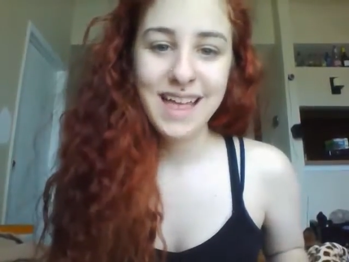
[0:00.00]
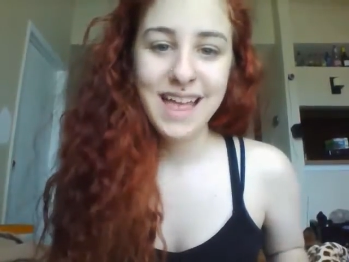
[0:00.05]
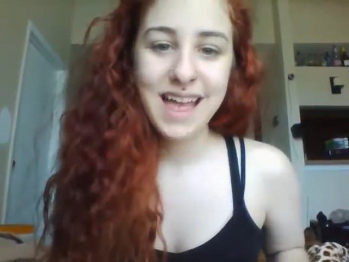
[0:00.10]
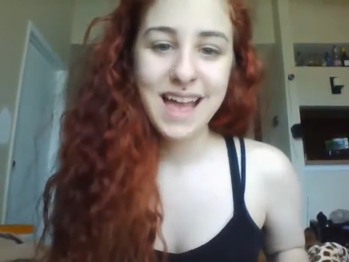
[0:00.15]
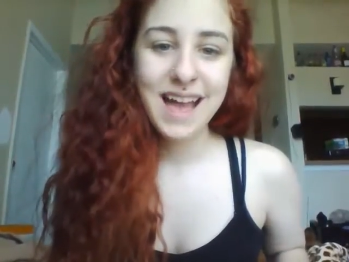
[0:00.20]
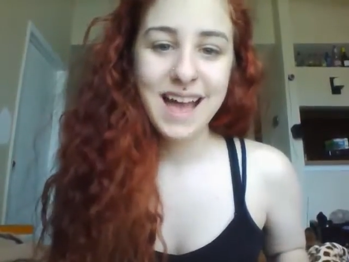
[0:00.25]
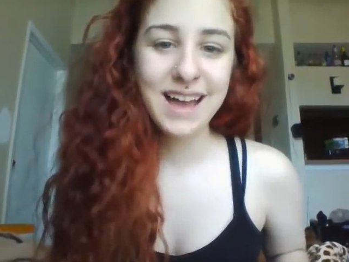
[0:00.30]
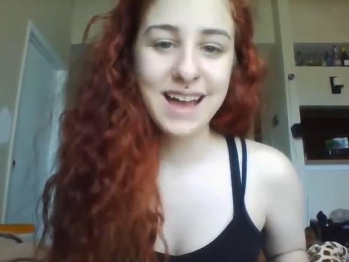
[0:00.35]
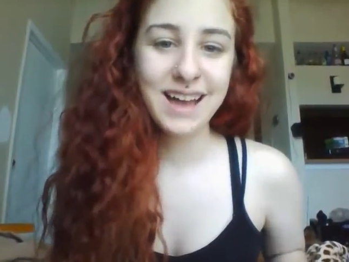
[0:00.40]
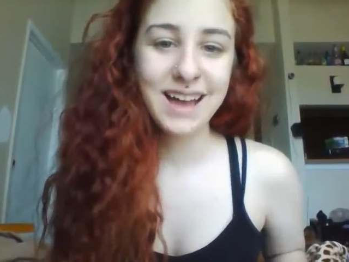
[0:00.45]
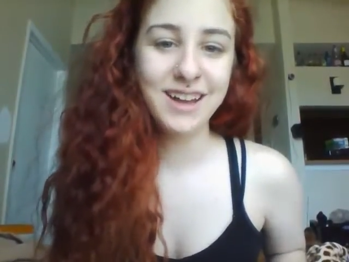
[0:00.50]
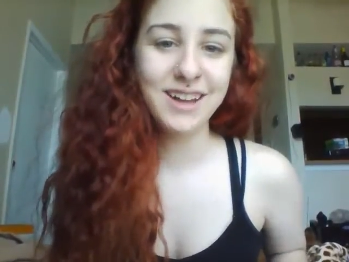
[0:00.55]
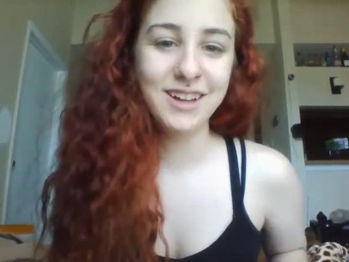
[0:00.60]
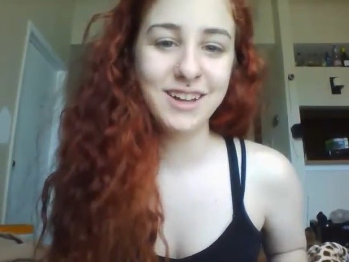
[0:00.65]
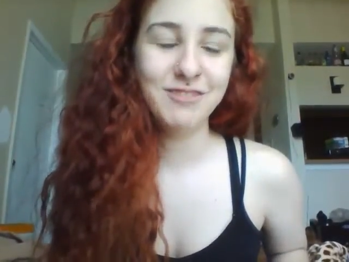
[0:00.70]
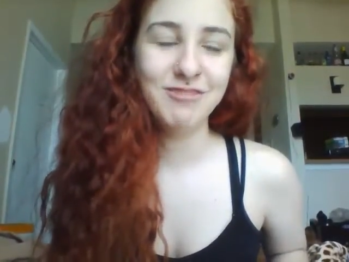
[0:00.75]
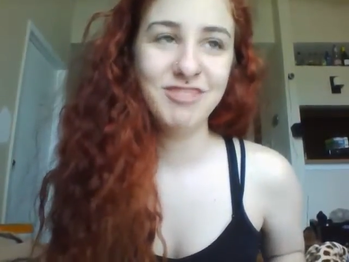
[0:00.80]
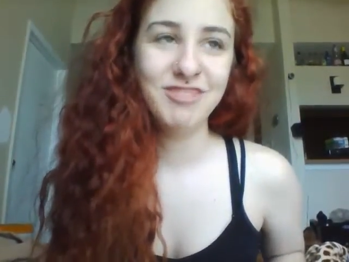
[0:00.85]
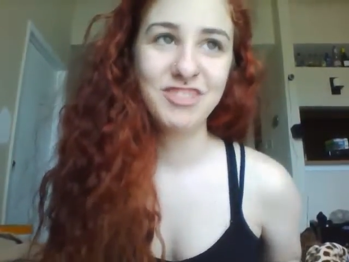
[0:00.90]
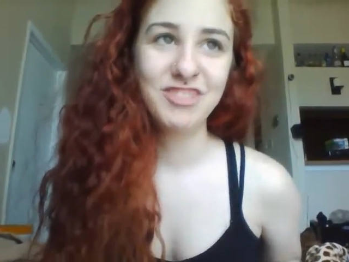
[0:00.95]

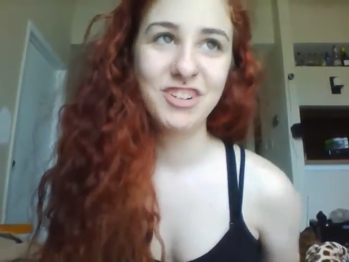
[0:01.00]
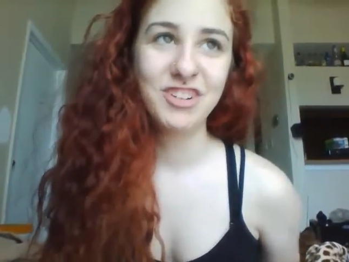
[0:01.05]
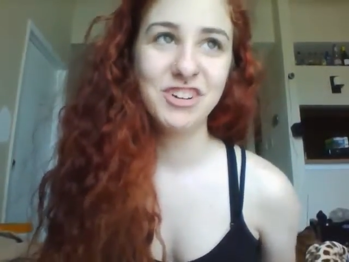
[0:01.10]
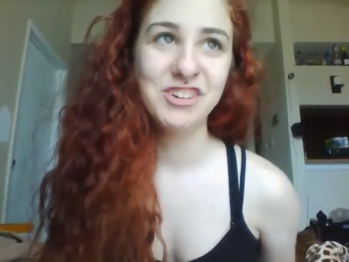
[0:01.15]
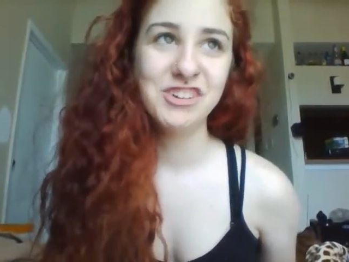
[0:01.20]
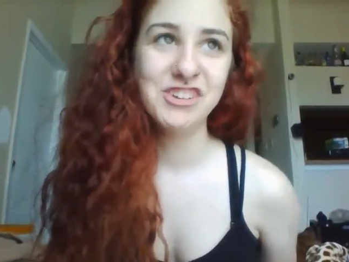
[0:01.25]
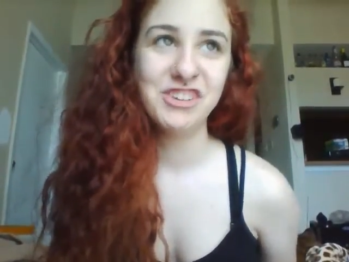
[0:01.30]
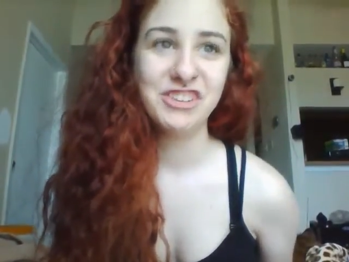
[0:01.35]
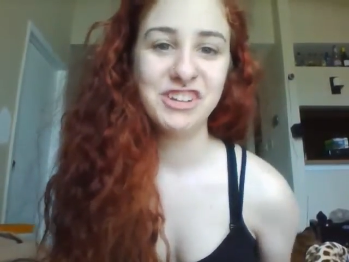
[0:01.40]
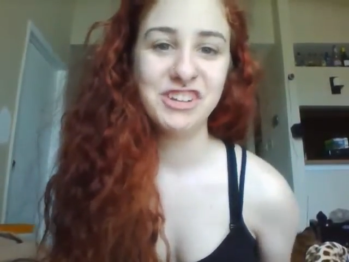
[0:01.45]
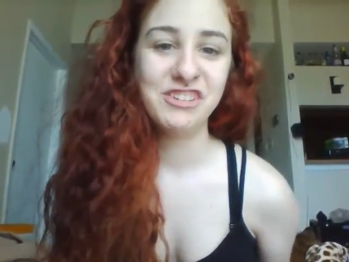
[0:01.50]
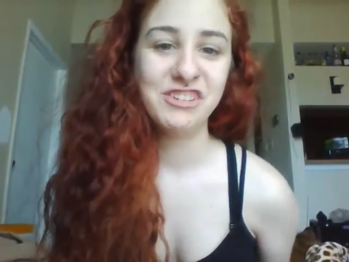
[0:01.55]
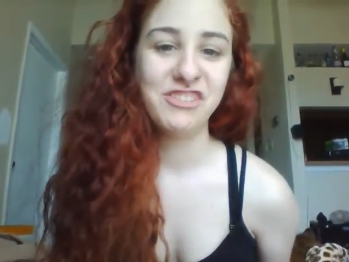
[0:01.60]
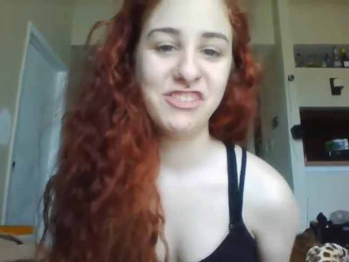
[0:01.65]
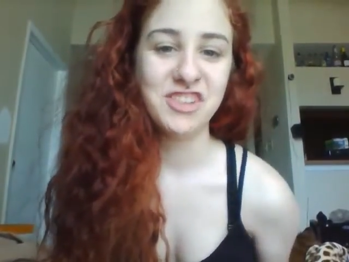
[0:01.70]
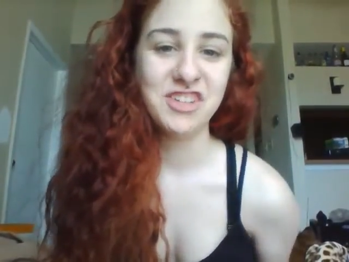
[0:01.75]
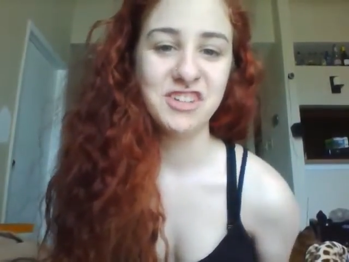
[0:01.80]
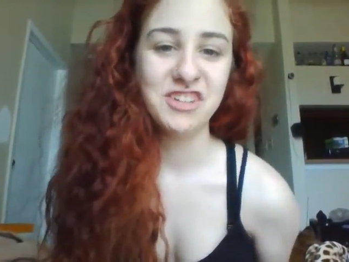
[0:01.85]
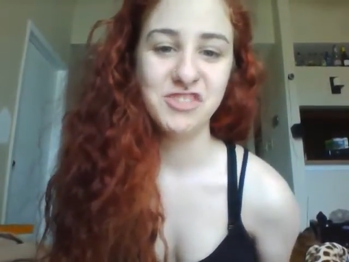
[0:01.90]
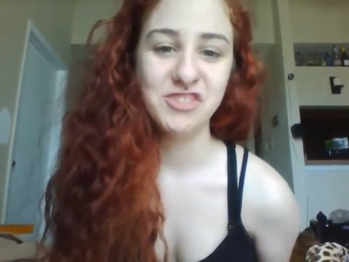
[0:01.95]
Of course,
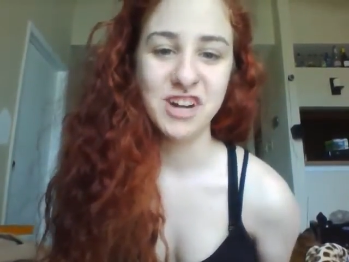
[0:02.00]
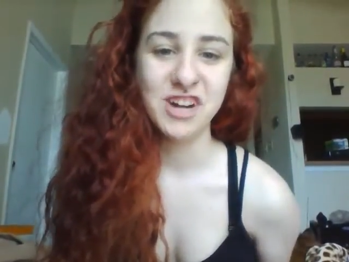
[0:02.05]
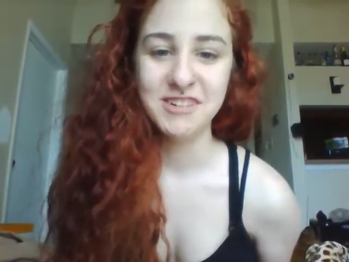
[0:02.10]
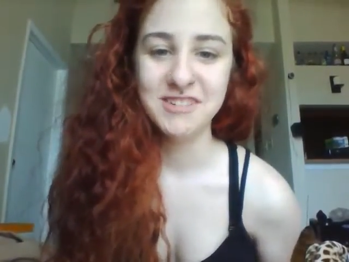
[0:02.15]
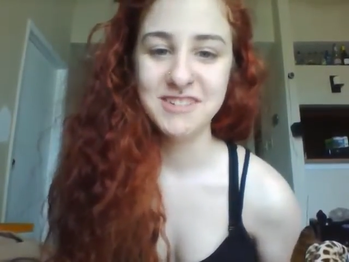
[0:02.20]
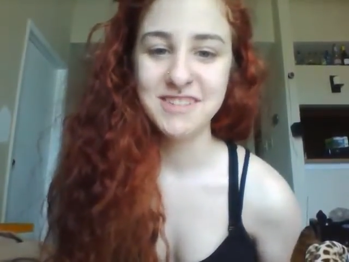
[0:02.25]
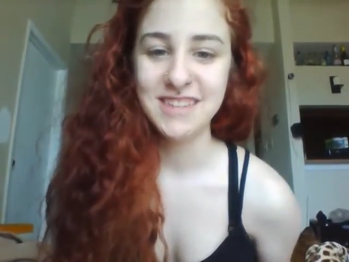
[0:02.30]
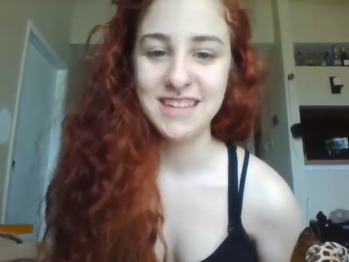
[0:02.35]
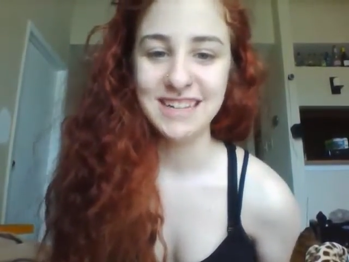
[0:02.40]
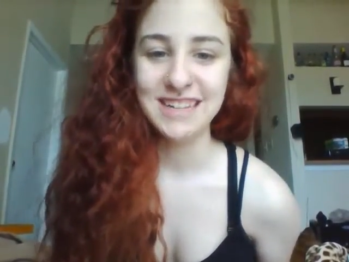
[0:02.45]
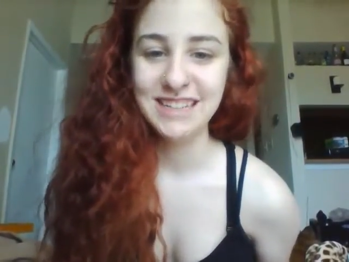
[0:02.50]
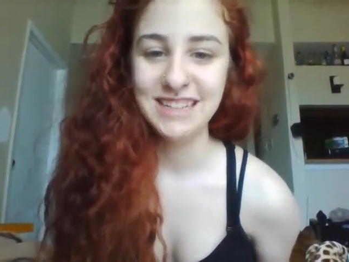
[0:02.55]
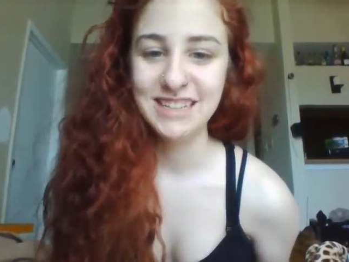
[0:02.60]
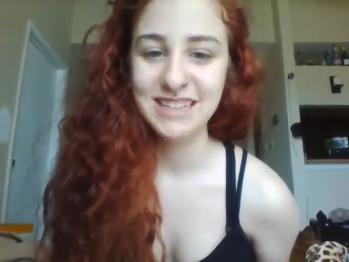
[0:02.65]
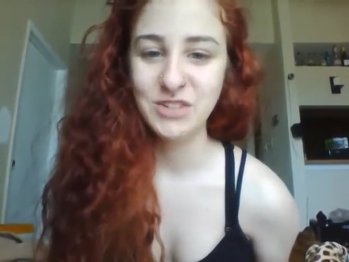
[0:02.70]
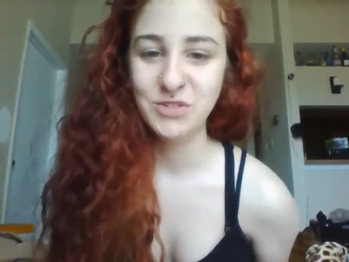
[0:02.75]
there's the drought thing